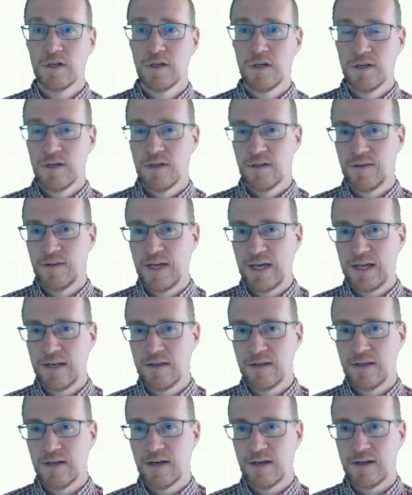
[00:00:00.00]

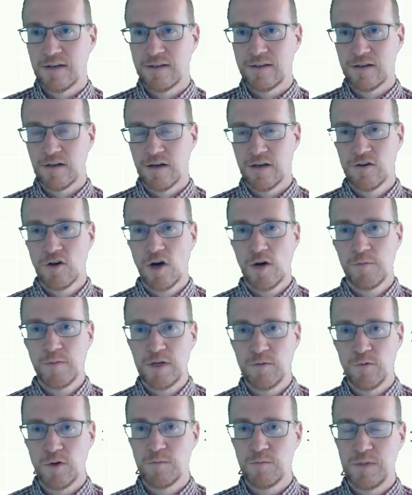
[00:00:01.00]
than a copy
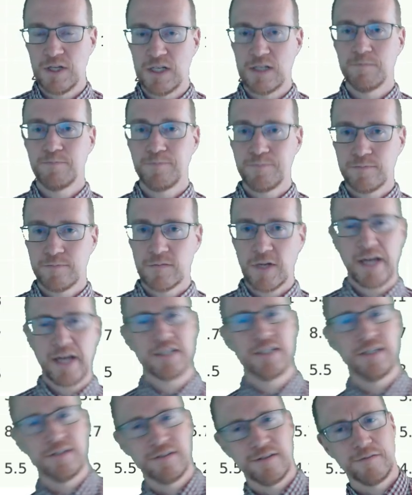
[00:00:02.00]
would be.
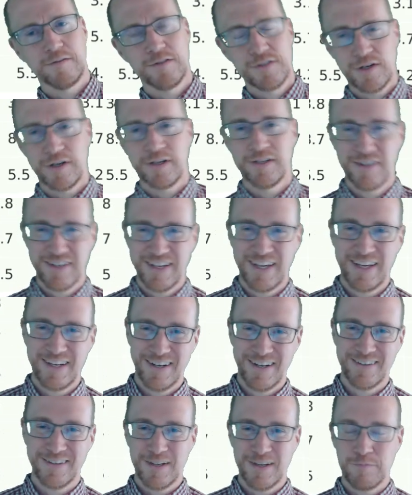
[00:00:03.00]
Actually, sorry, not
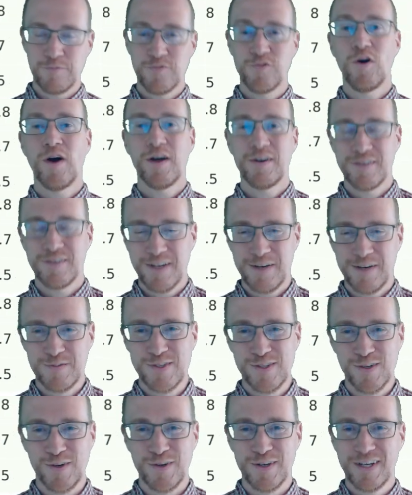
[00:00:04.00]
800 times, 400 times
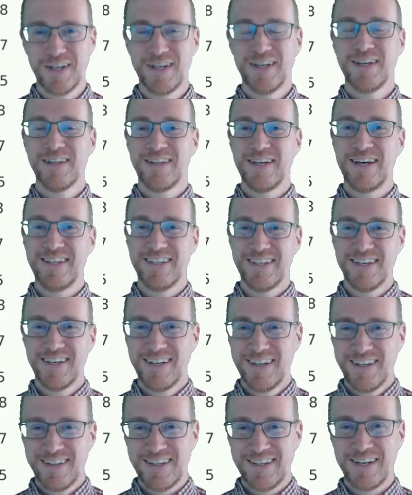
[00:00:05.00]
slower
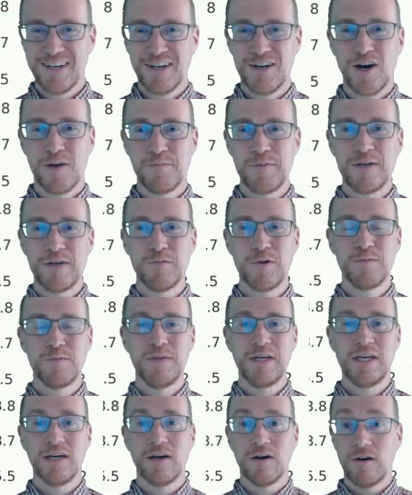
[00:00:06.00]
than a copy would
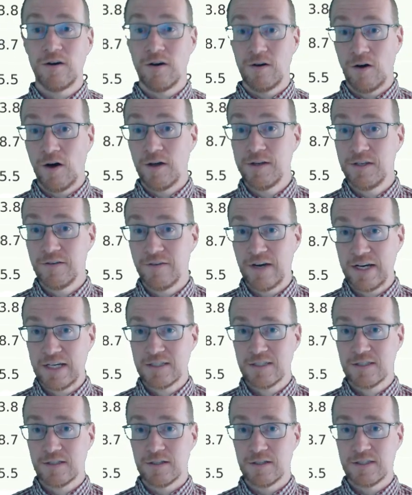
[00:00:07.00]
be on device.
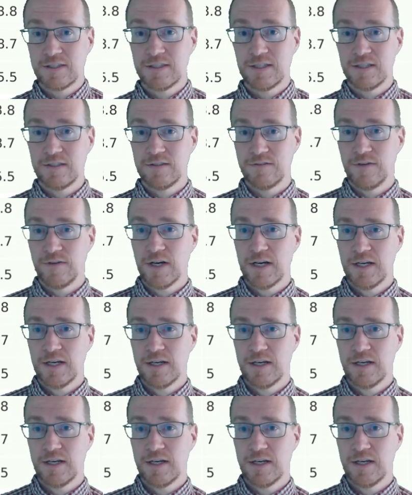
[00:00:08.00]
So it's very